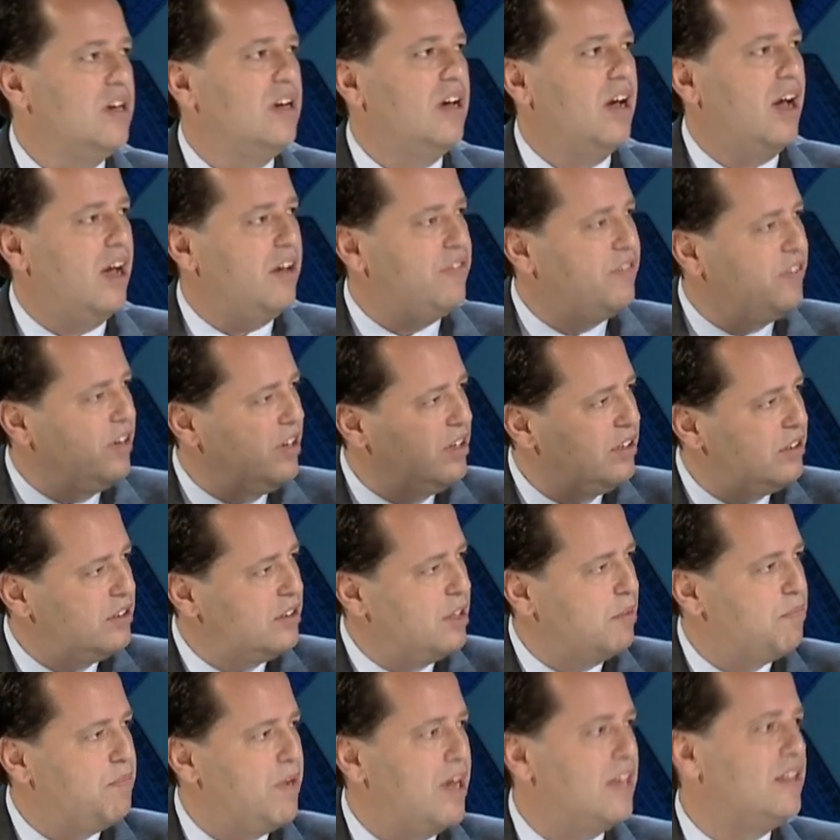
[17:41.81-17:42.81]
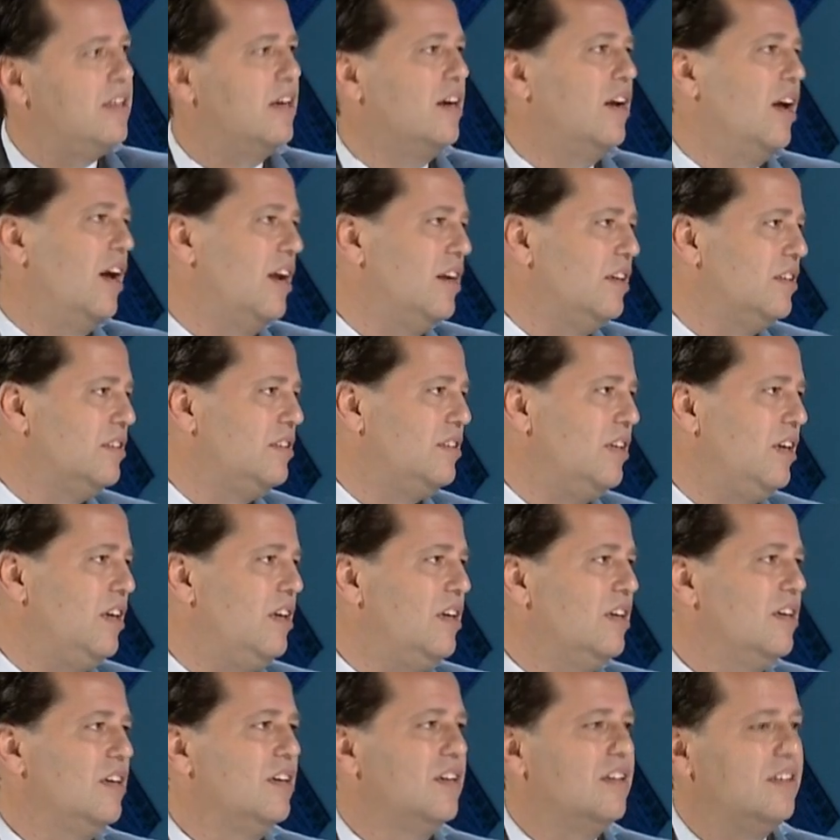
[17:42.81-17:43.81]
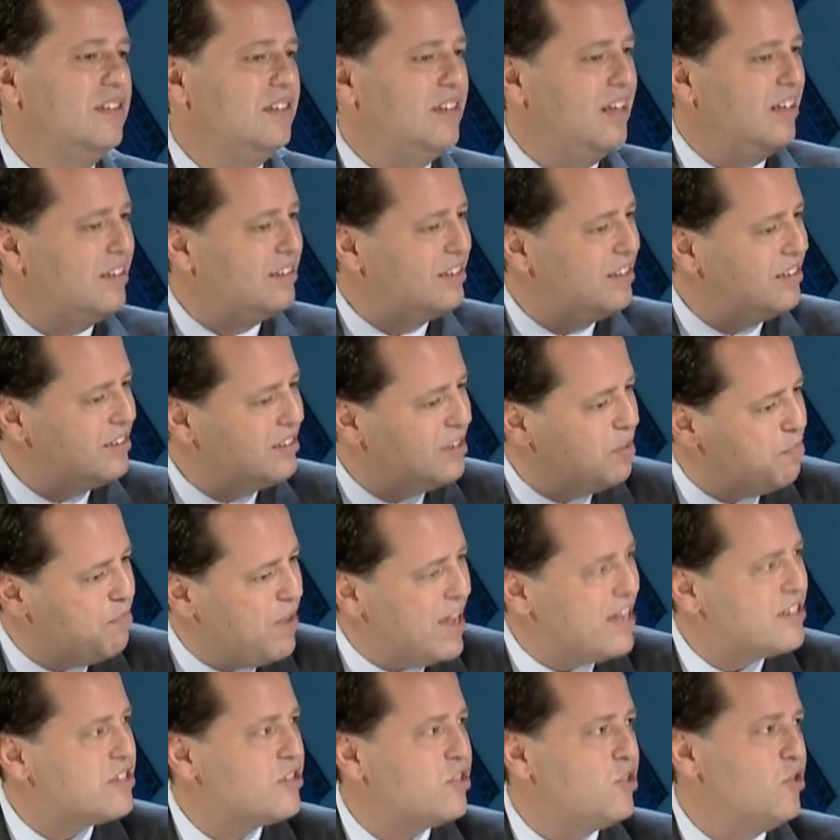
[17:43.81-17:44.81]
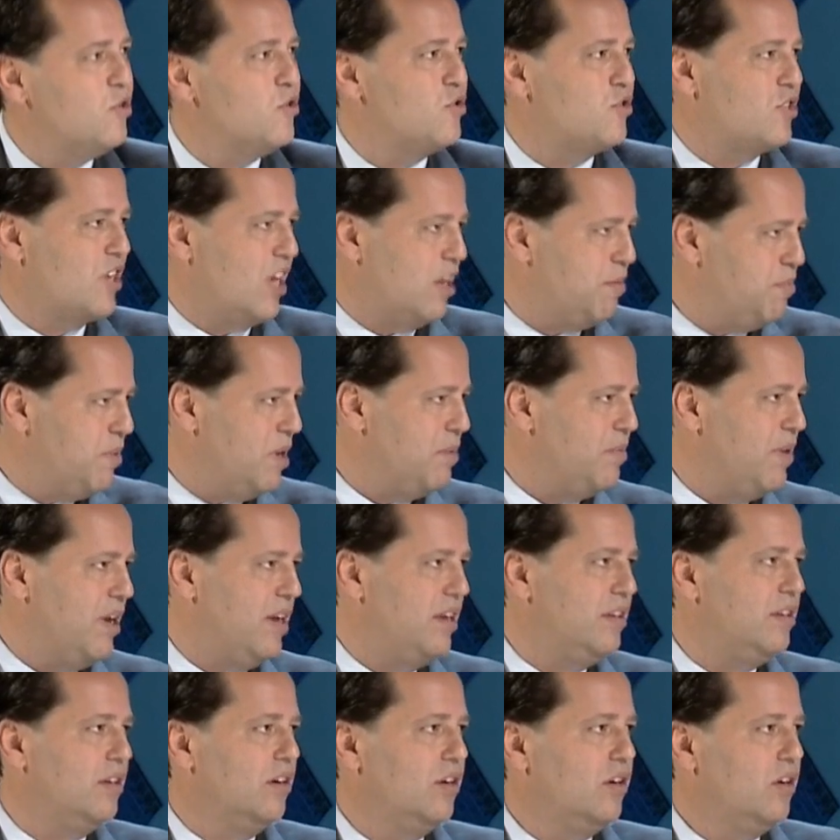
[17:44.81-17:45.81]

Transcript: I think the better guarantee that the best use can be made